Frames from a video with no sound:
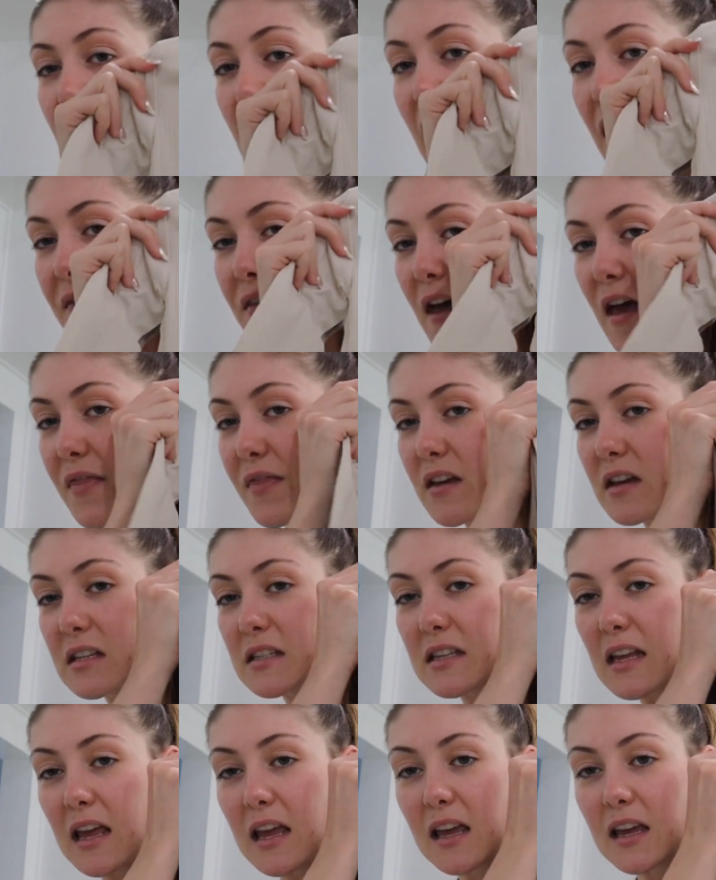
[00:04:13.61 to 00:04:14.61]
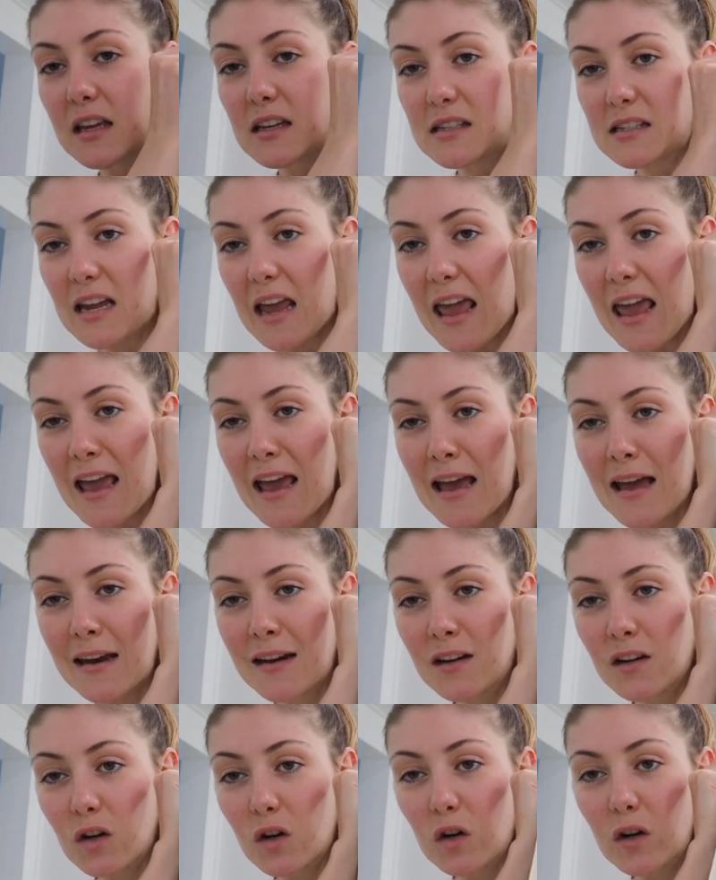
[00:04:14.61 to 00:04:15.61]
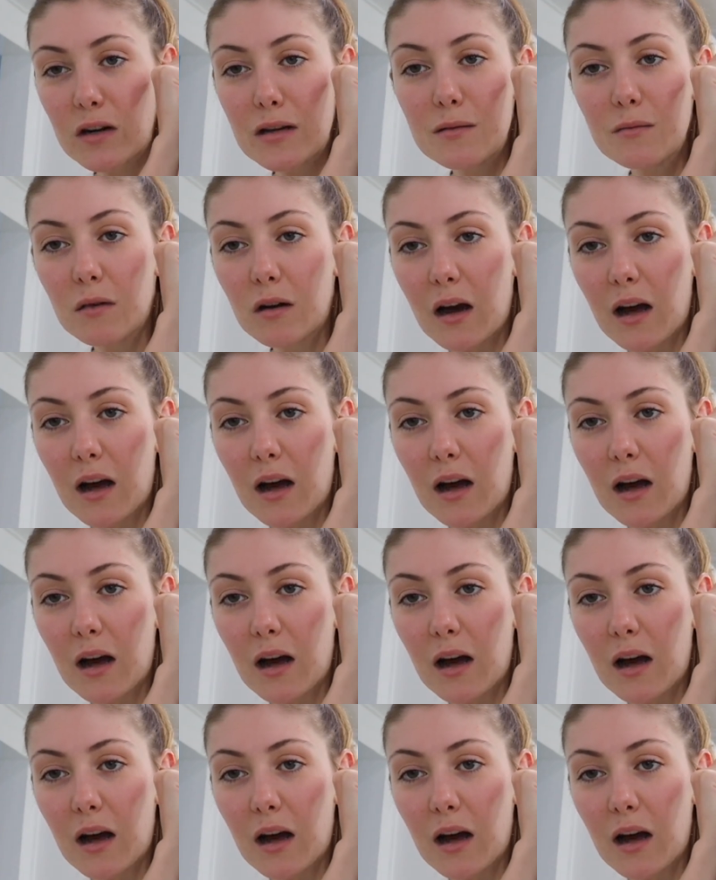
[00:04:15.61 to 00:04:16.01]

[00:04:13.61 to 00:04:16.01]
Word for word: and then this like tan cream